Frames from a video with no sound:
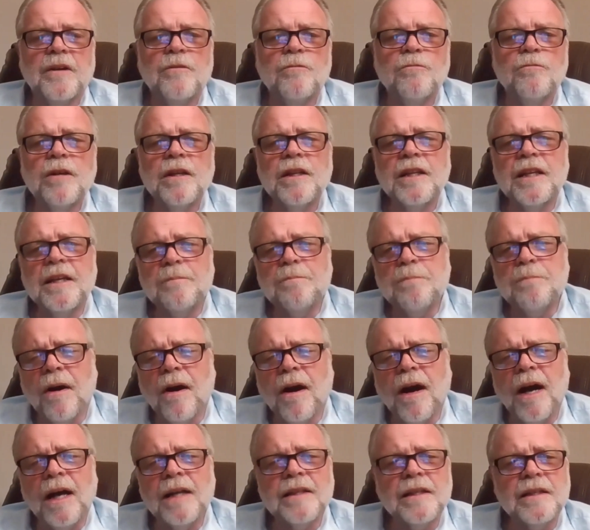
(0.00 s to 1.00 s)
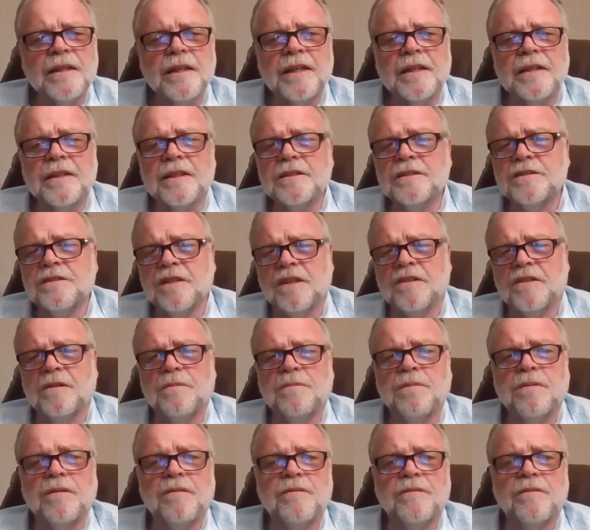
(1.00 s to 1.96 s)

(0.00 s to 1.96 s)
really piloting the Center for